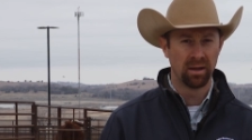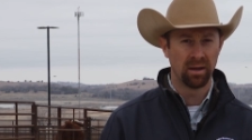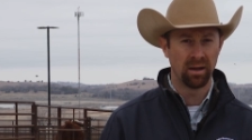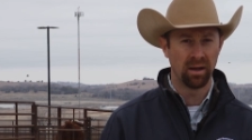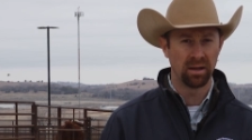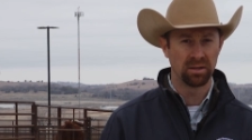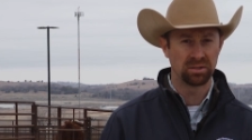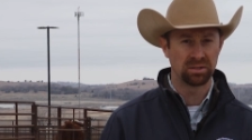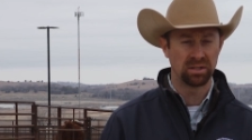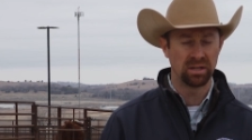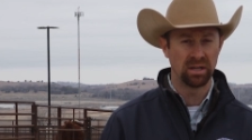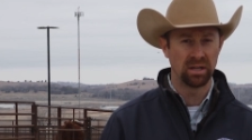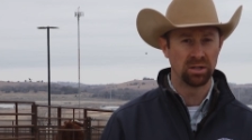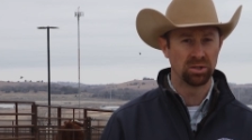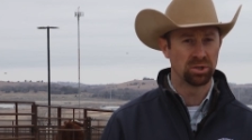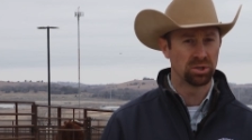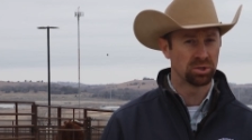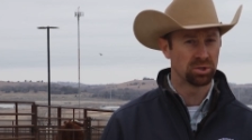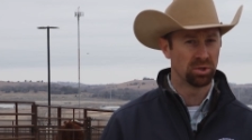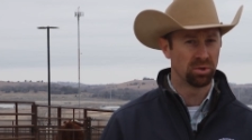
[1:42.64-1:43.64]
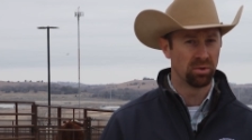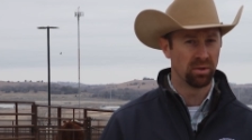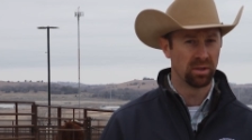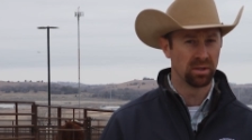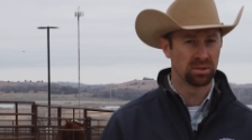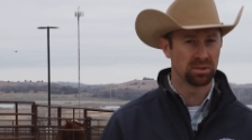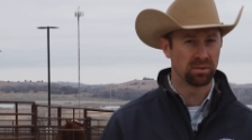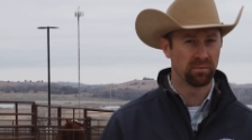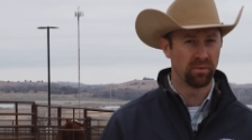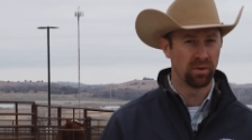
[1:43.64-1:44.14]
uh, see just due to
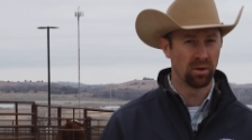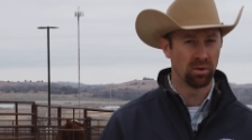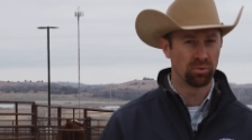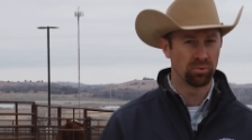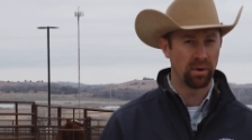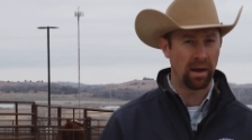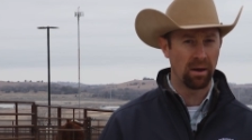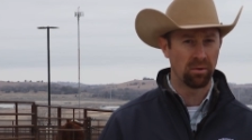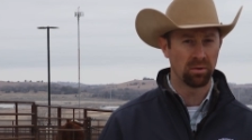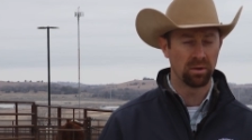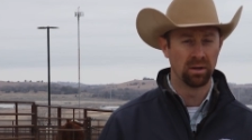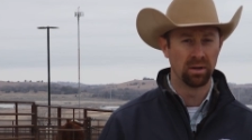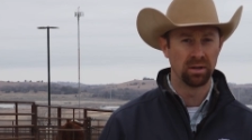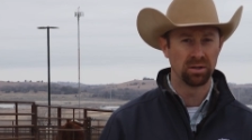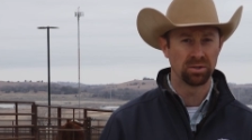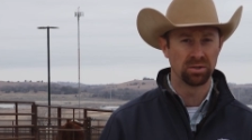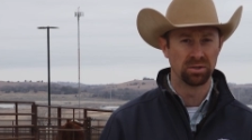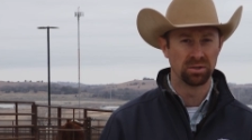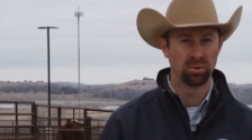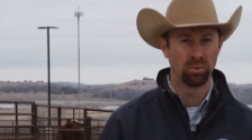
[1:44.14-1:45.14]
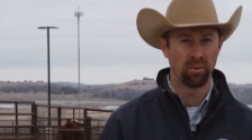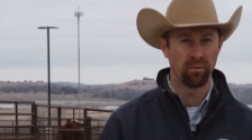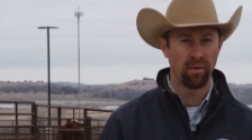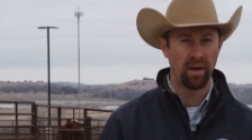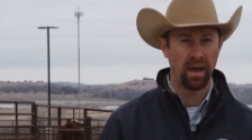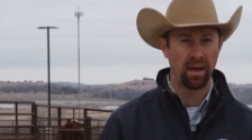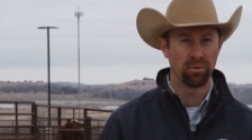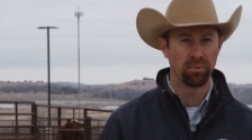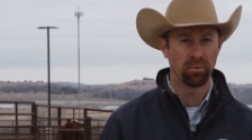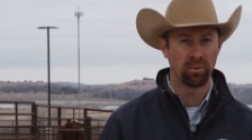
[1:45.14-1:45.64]
the severe drought conditions that we've
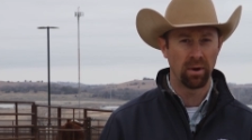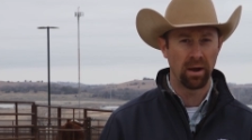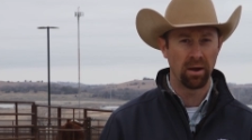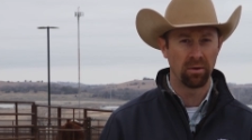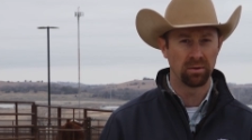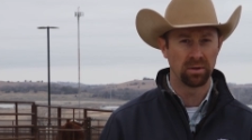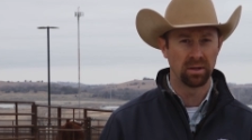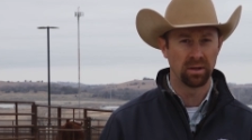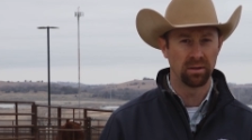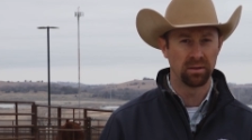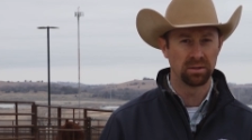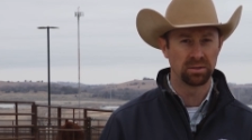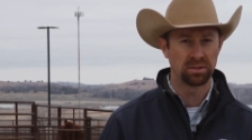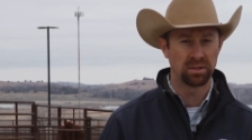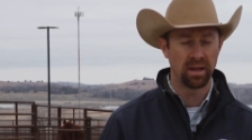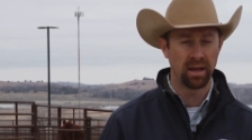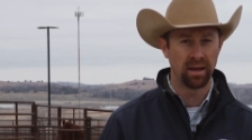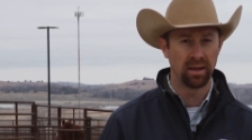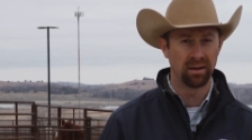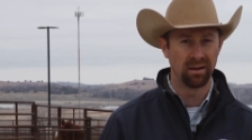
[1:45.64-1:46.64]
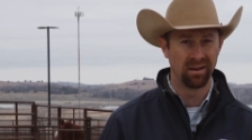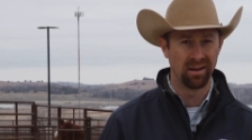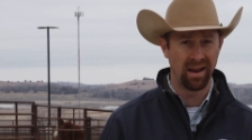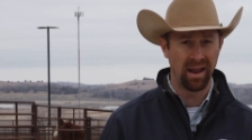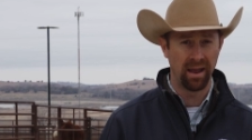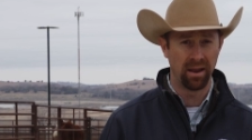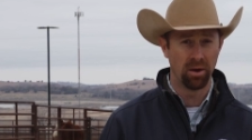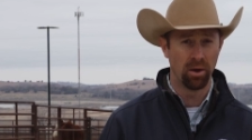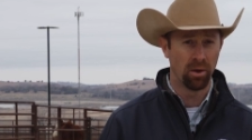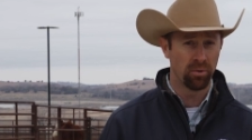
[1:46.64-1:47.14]
had throughout uh, the state and,
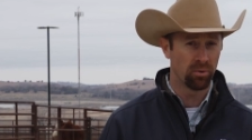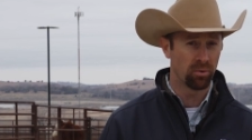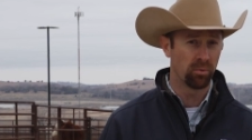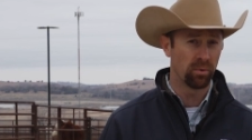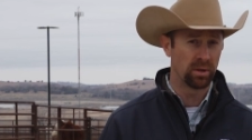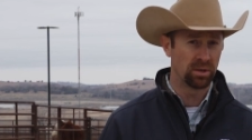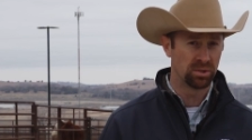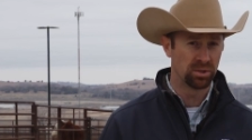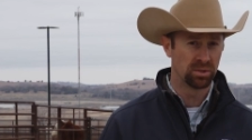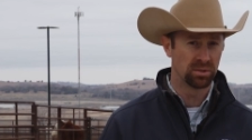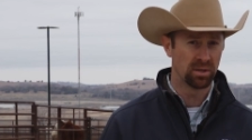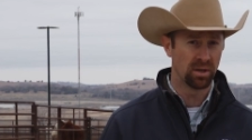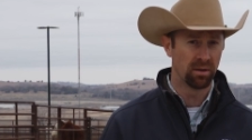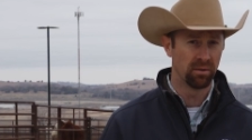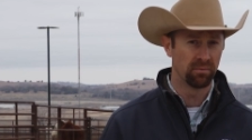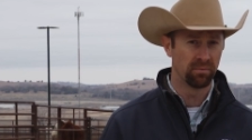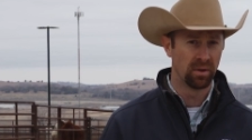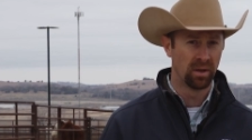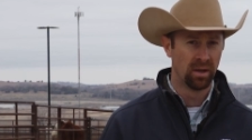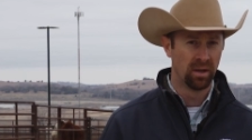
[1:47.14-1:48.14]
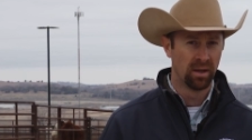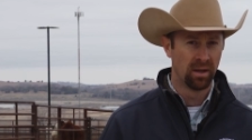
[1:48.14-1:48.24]
and other regions of,